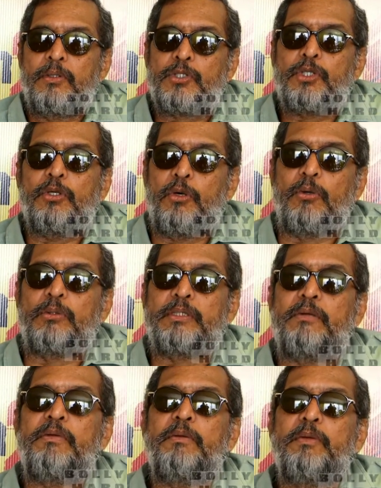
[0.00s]
So no,
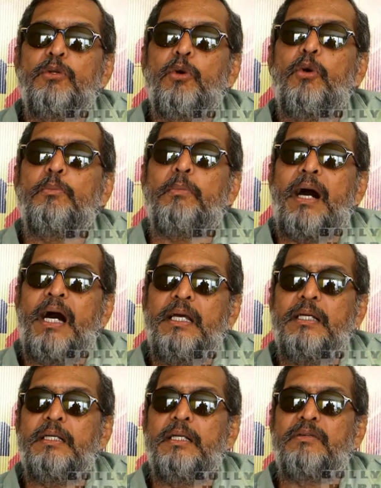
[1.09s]
there will be no my
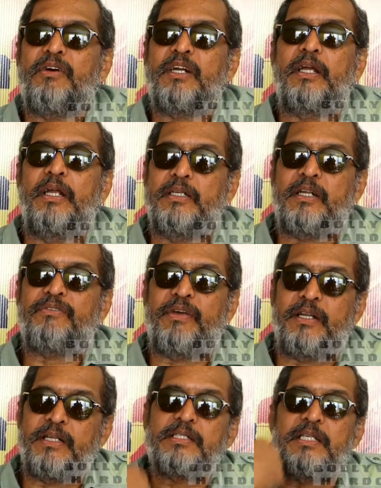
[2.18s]

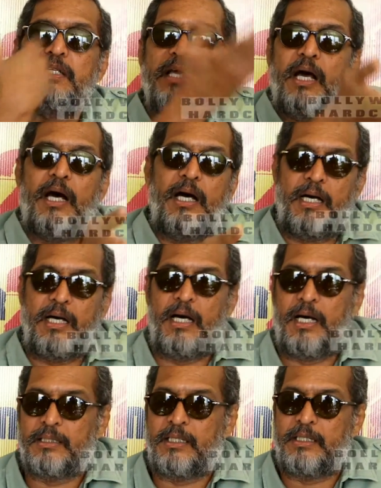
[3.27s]
interference in
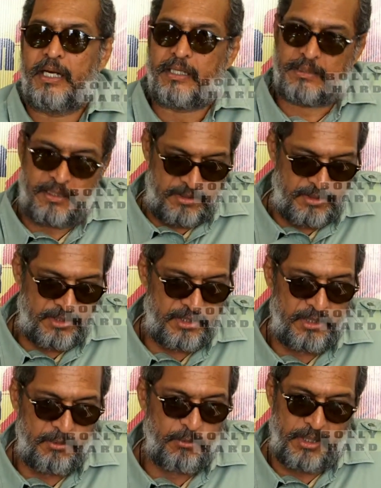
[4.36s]
other directors'
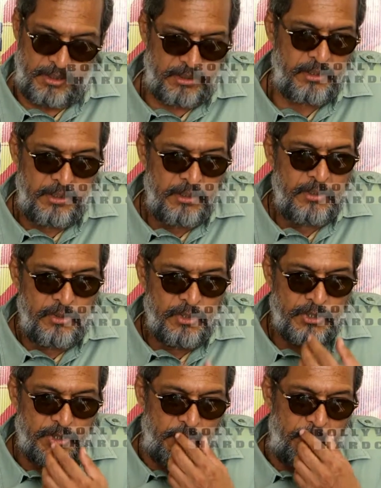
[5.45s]
work.
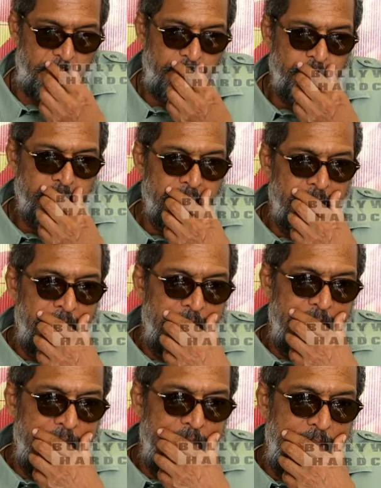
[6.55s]
So
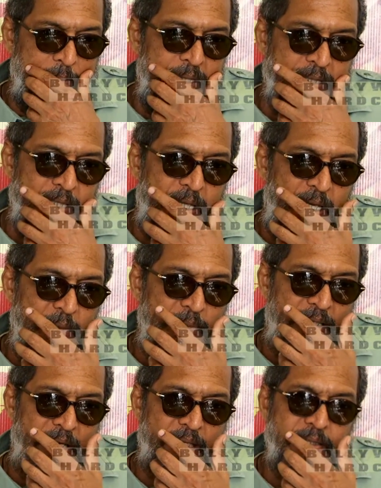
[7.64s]
obviously I'll be
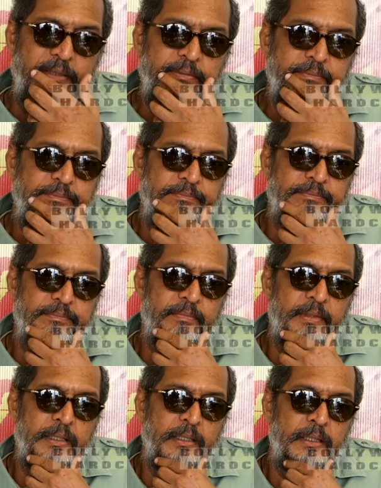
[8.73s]
directing
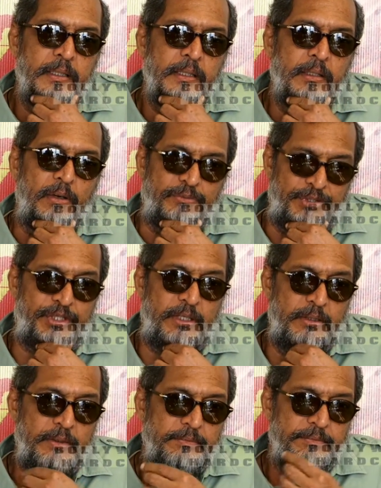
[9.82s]
officially,